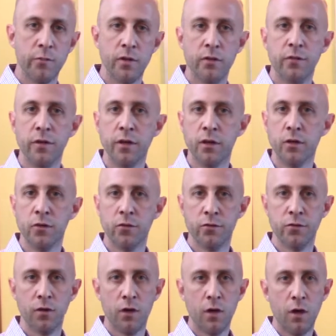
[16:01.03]
of the videos
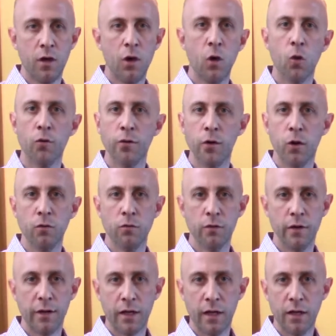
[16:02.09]
over and
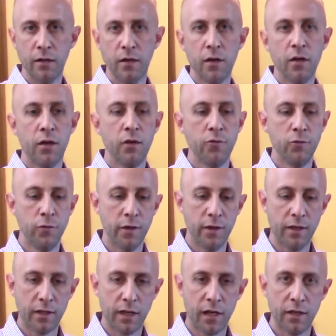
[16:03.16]
over again so that
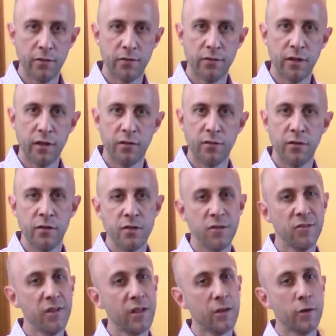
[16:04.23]
it kind of sinks in.
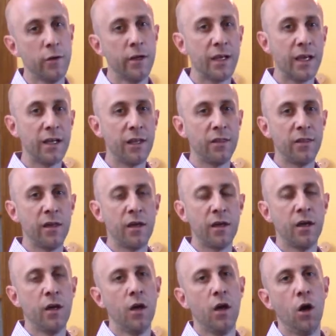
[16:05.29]
Just like learning
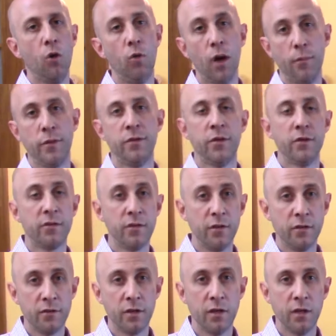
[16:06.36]
anything, repetition
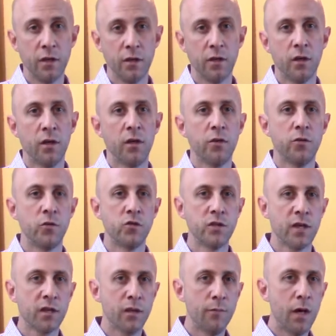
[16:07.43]
is key. So
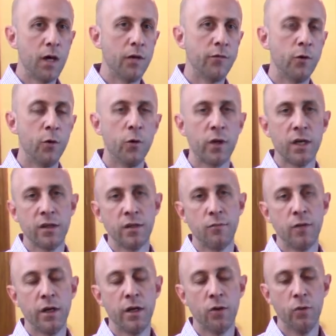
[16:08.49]
check them out. If you don't get them
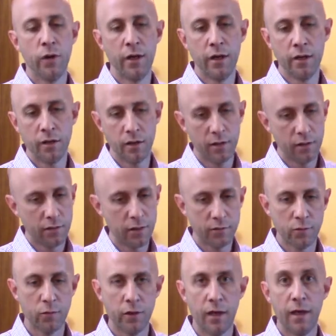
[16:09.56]
right away,
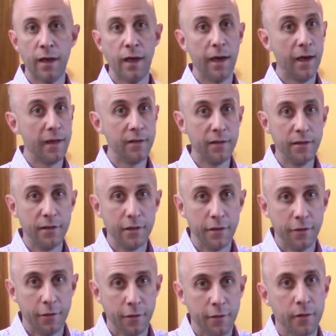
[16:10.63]
that's okay. I didn't
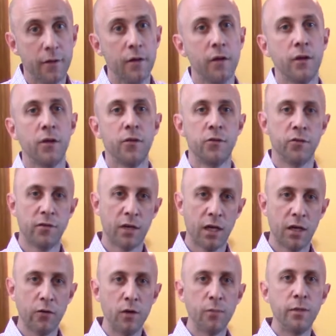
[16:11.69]
either. Just
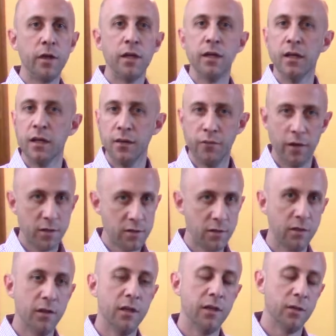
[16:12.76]
kind of repeat it.
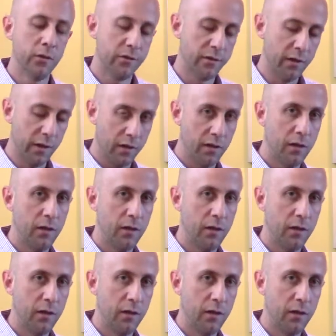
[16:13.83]
Eventually it'll sink.